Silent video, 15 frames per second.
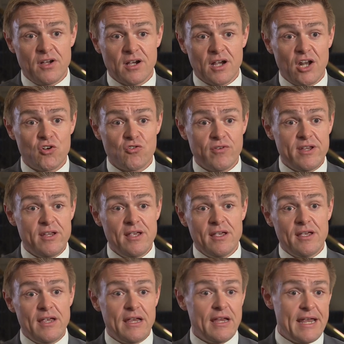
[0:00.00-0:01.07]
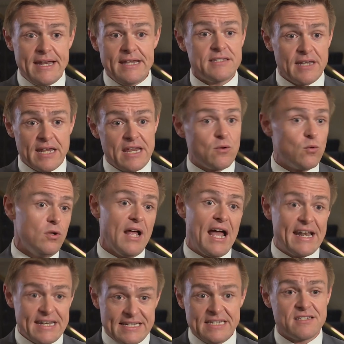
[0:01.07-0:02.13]
of our country it isn't equal
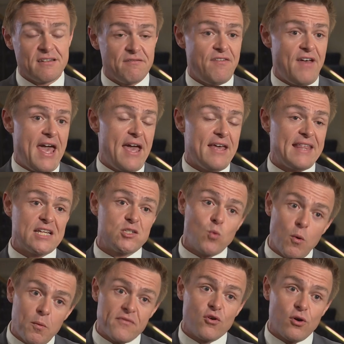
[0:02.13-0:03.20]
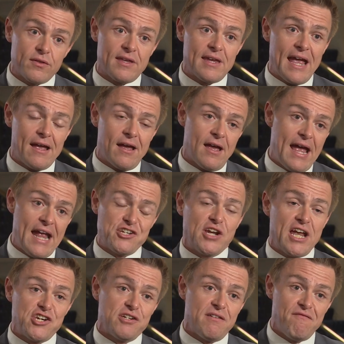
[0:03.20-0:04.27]
and it isn't fair. That's why we've got the
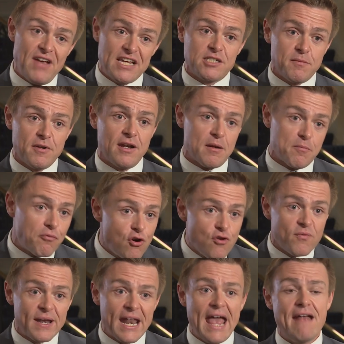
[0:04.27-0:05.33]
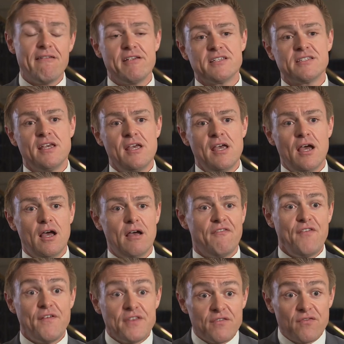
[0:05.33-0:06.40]
education investment and improvement areas,
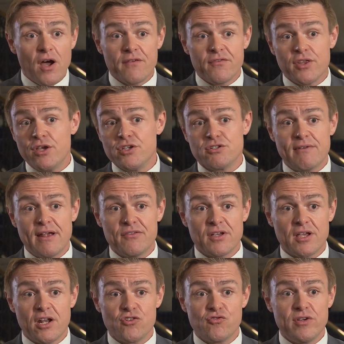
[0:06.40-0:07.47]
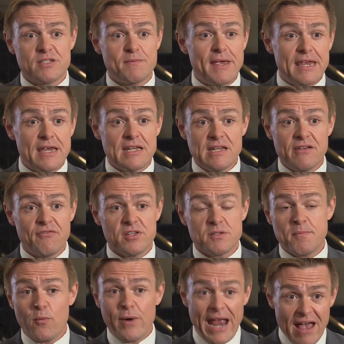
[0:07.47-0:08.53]
55 of those around the country. It's making a difference,
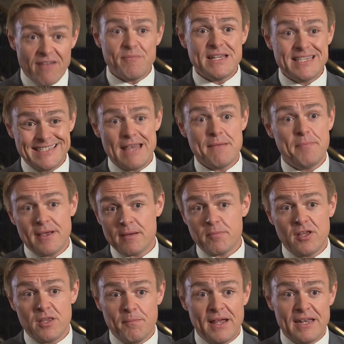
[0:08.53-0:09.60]
but we have been set back by the